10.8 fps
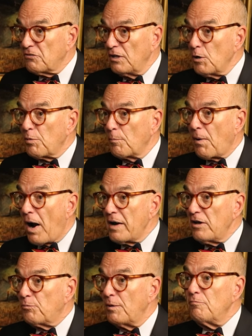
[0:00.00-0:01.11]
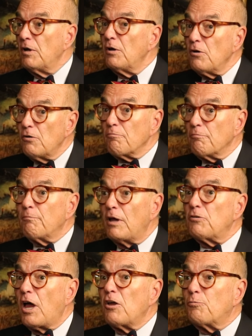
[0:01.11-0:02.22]
because the Liberal Party
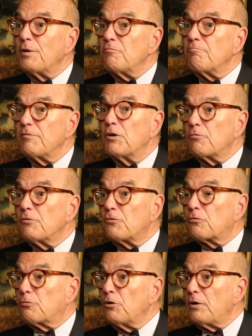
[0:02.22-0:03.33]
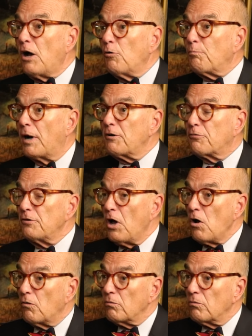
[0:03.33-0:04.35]
has been screwed out by Trudeau.